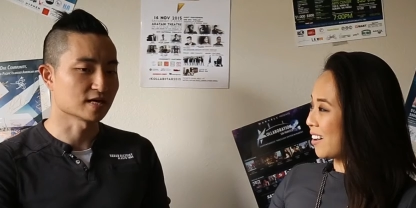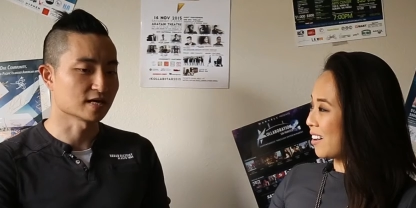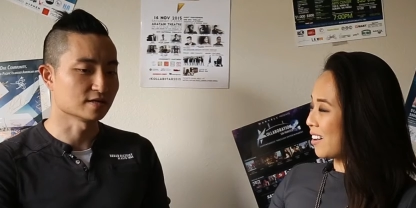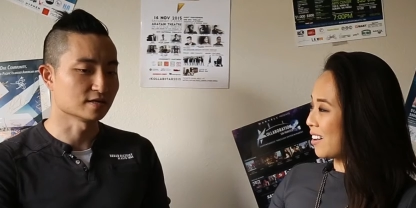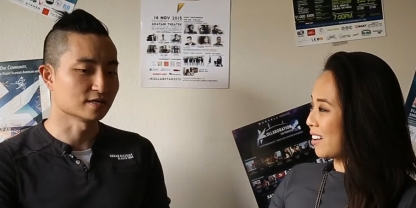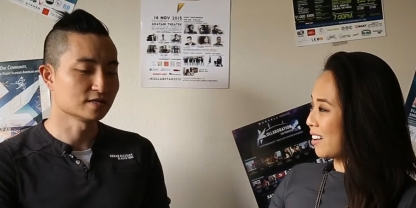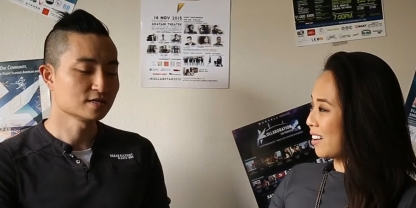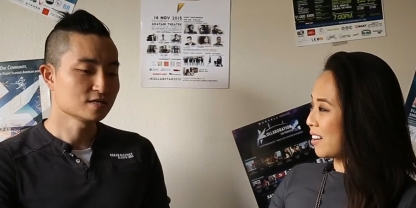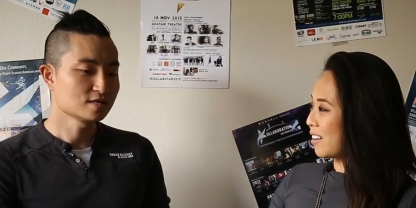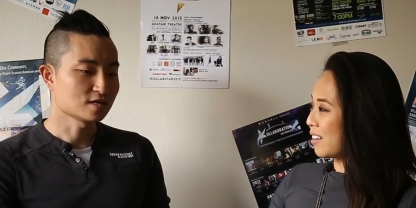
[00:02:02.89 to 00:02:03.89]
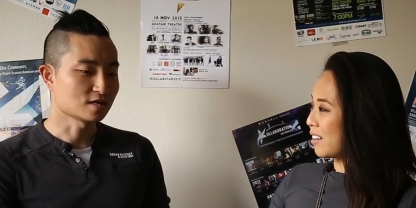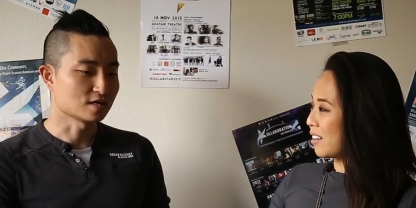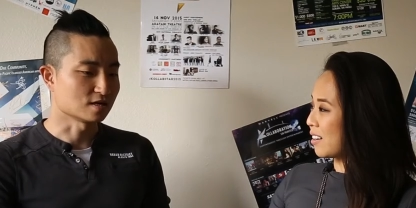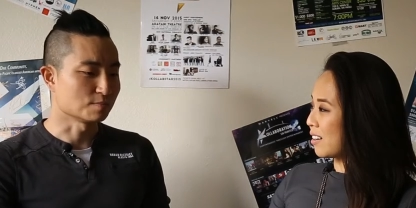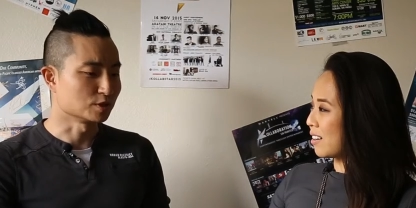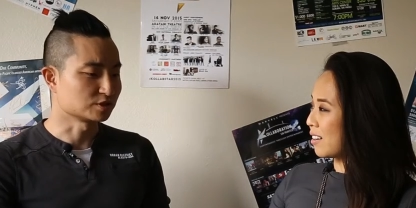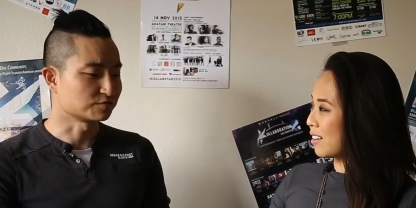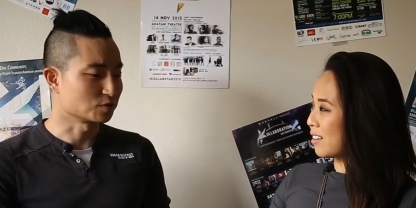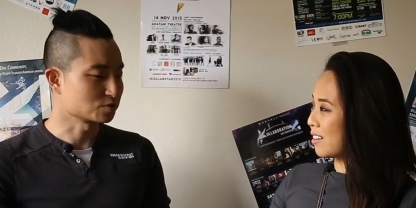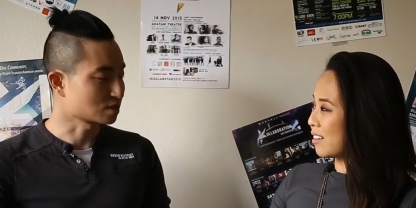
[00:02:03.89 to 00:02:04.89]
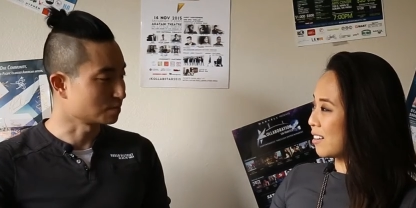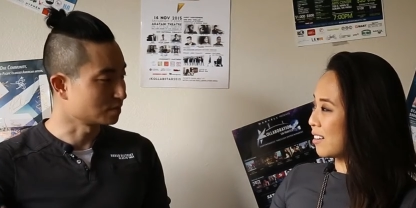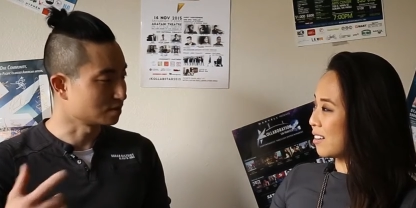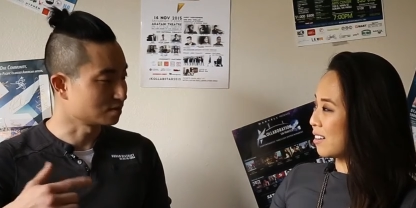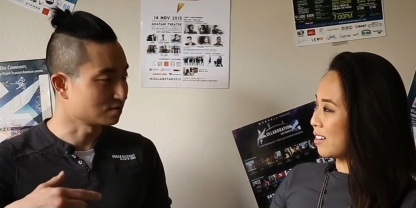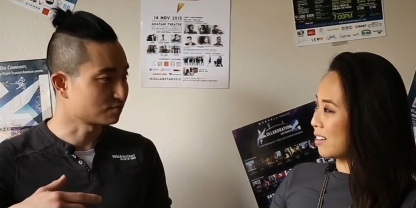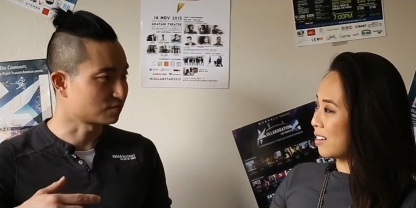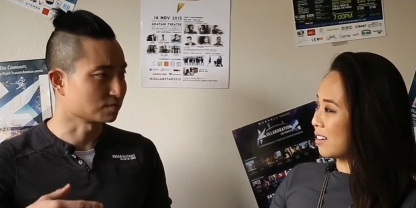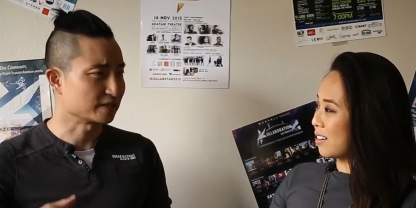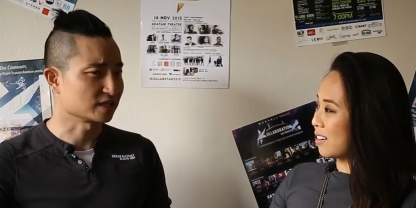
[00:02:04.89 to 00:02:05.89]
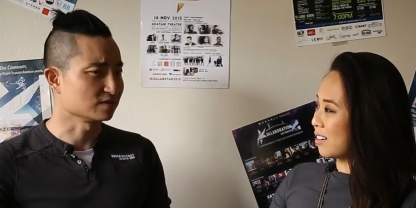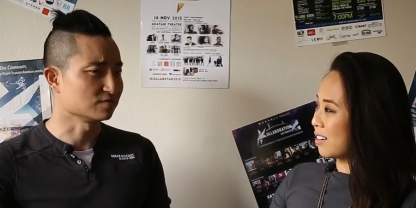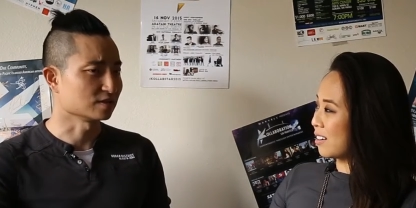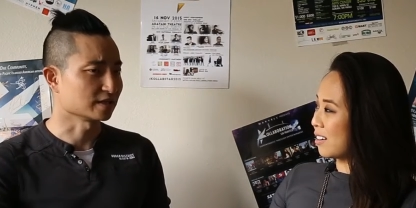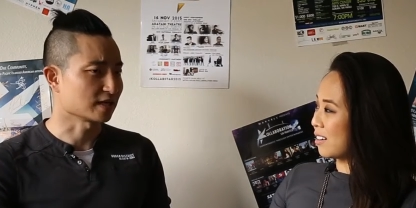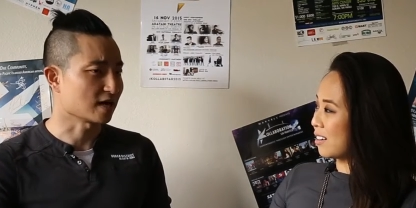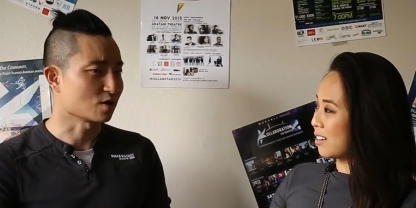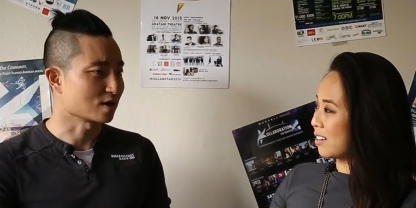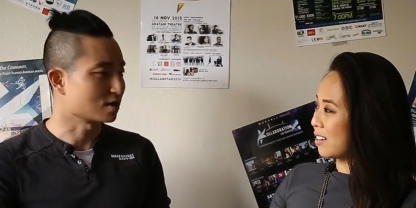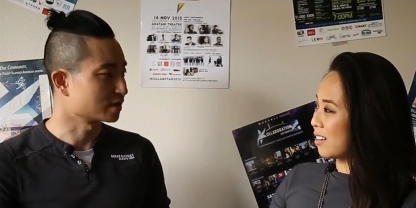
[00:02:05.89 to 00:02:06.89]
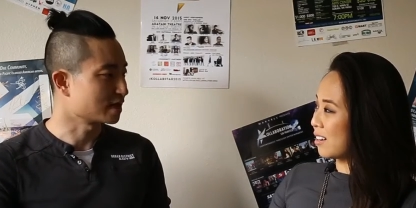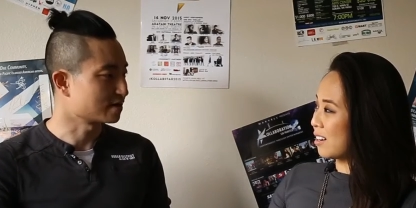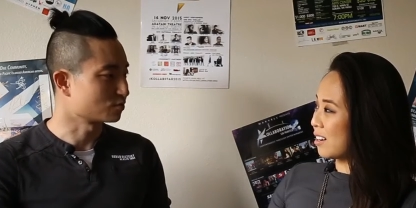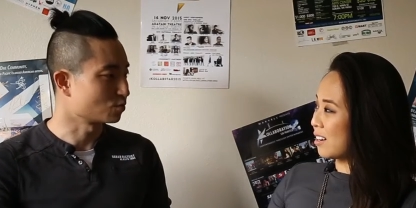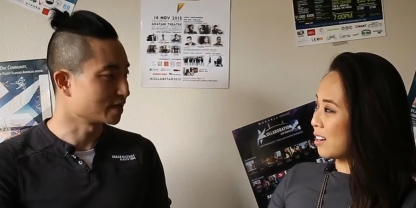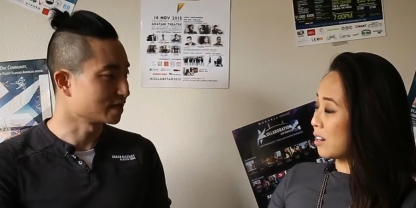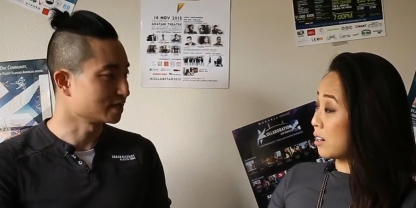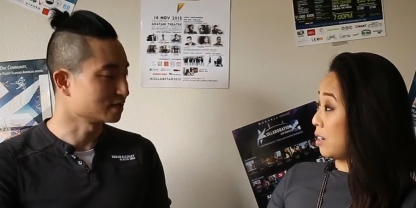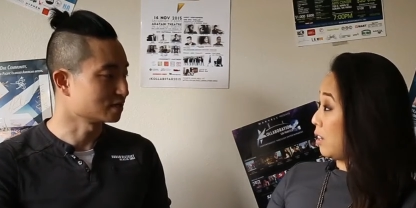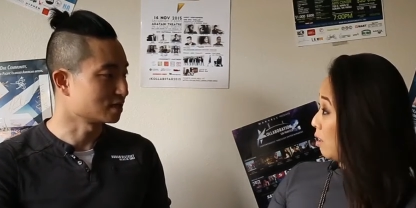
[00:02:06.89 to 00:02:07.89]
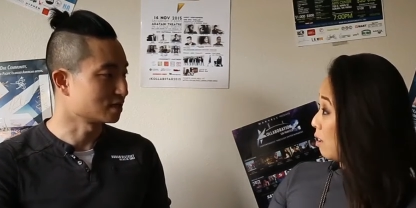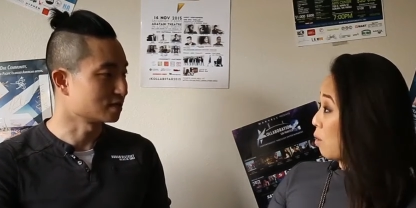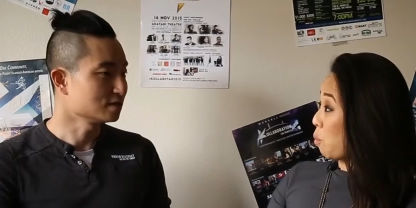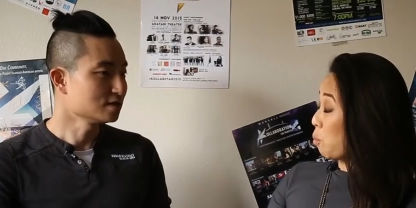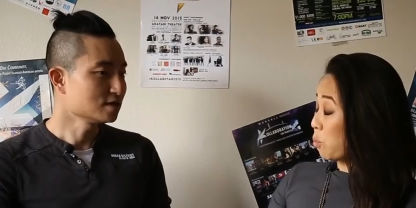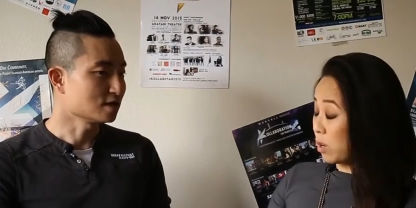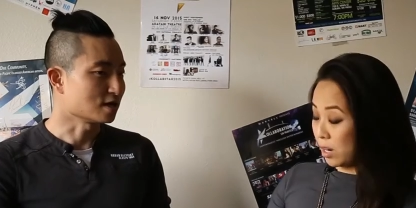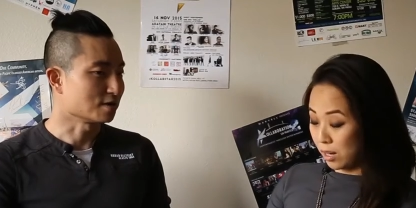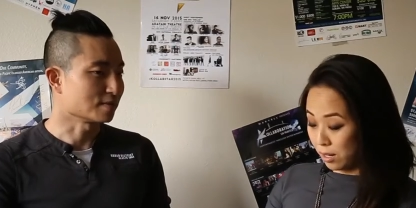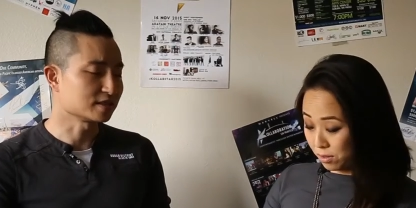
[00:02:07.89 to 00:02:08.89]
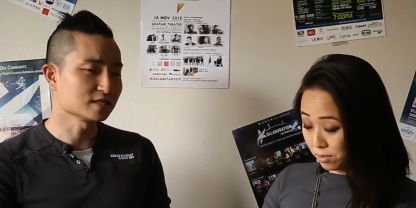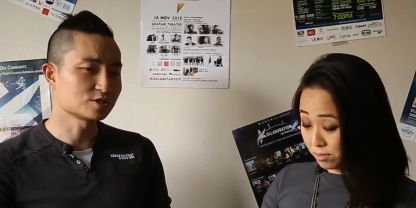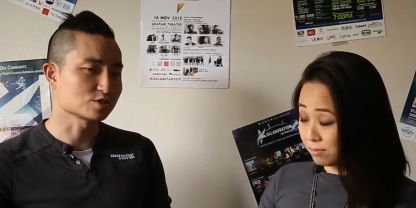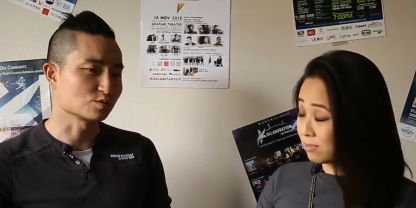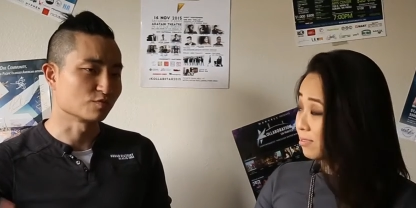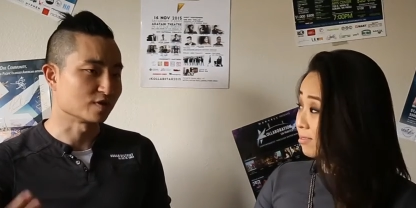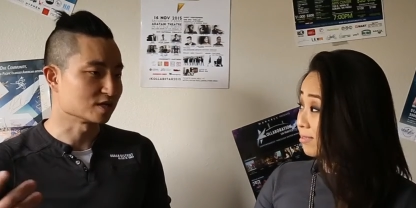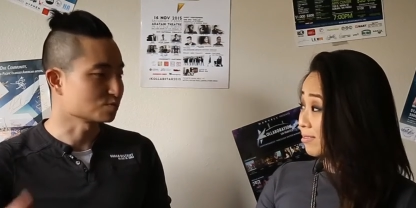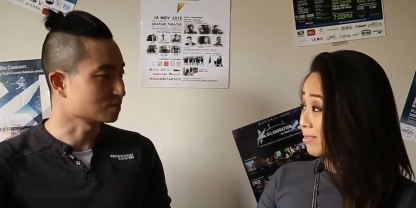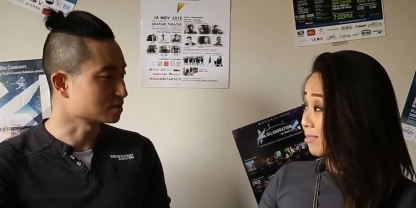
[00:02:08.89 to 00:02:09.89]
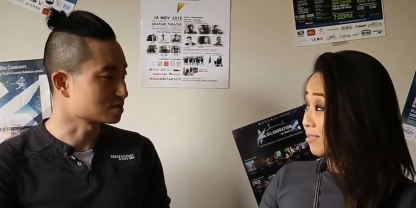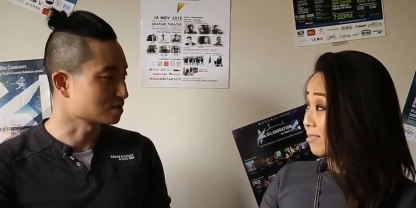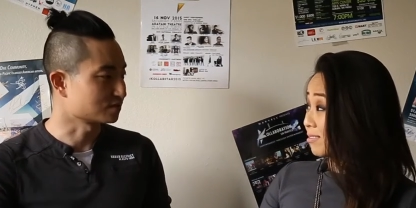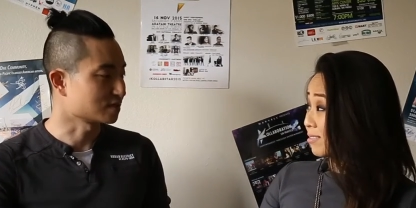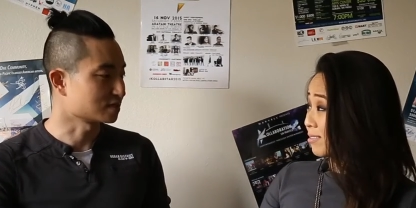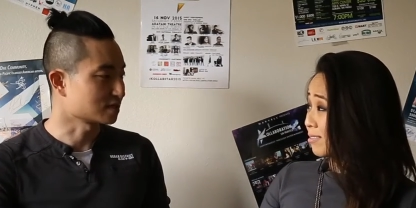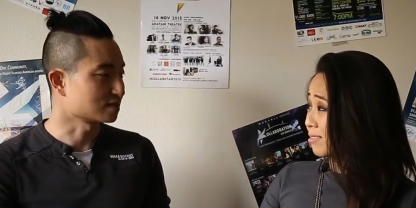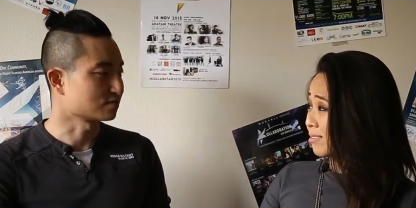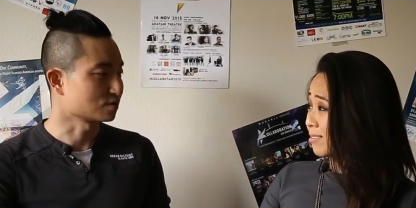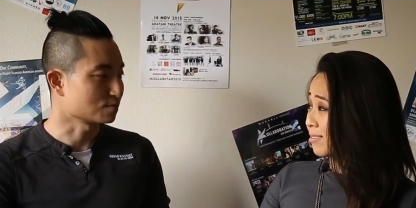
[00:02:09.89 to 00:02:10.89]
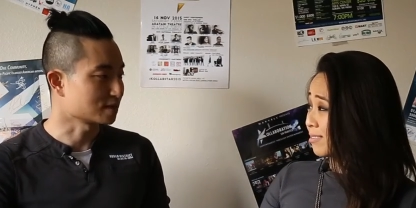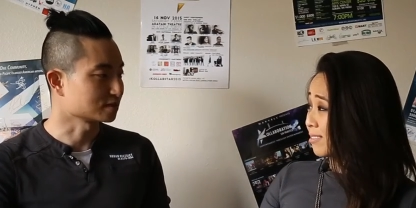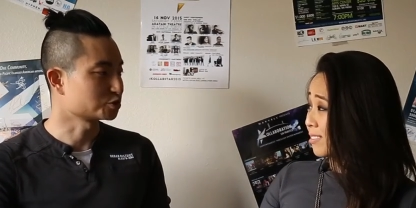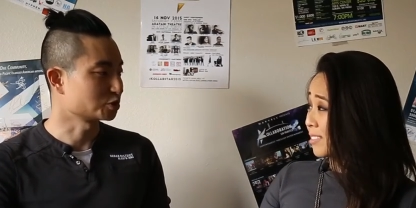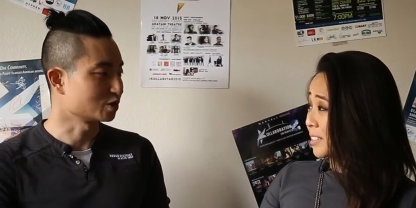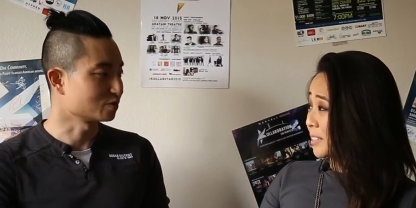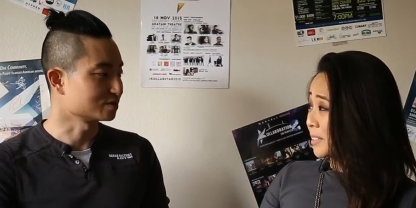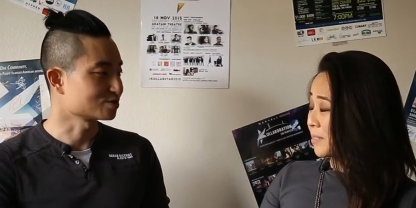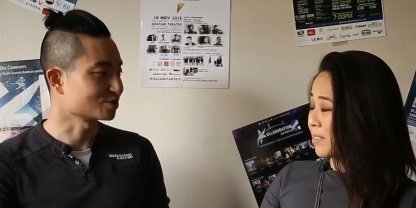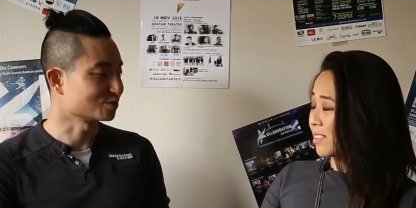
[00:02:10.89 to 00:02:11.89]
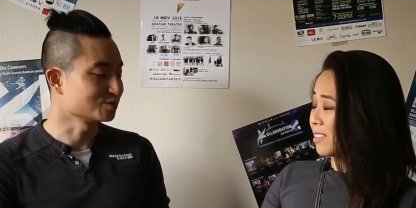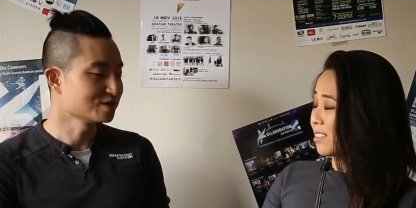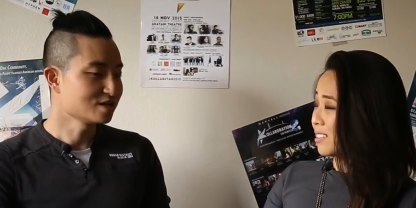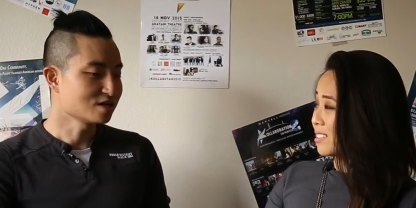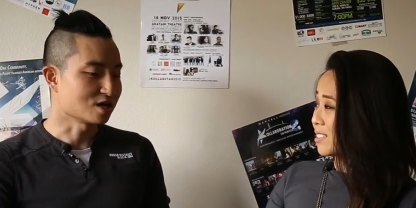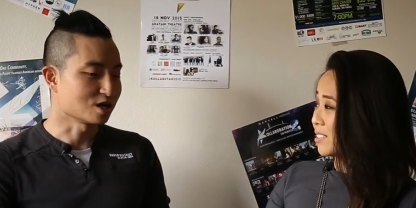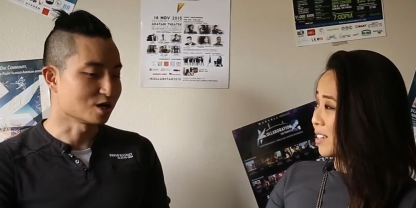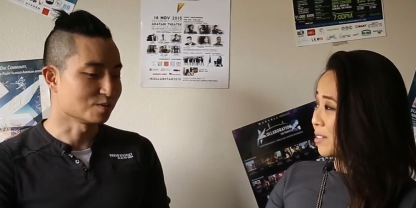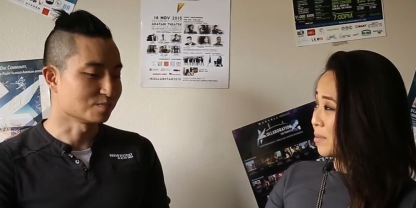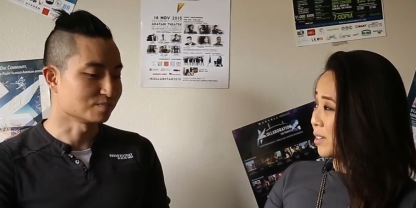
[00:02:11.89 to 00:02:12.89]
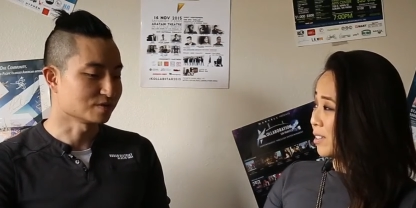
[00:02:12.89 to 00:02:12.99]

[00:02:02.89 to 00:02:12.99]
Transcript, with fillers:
Speaker 1: had uh, a bunch of folks come in from like even like an hour hour and a half away uh, um, I think just through Facebook and stuff, they had kind of heard about the show, and so that's um, incredible.